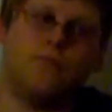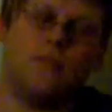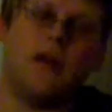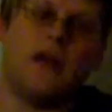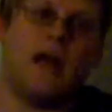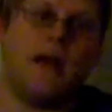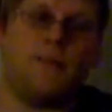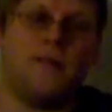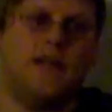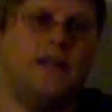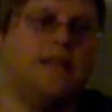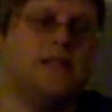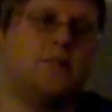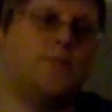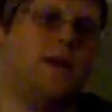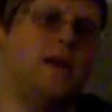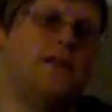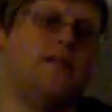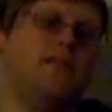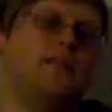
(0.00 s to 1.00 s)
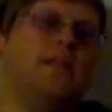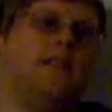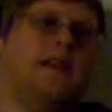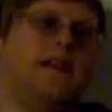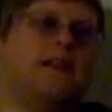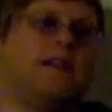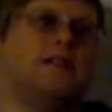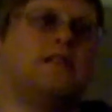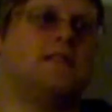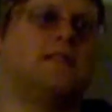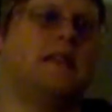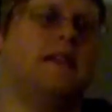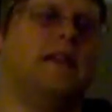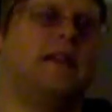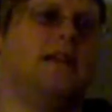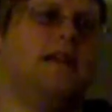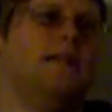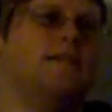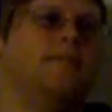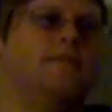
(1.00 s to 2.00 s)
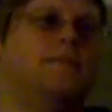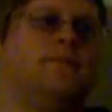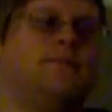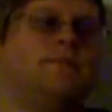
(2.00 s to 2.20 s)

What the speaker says: But I mean, it's better than, like, say,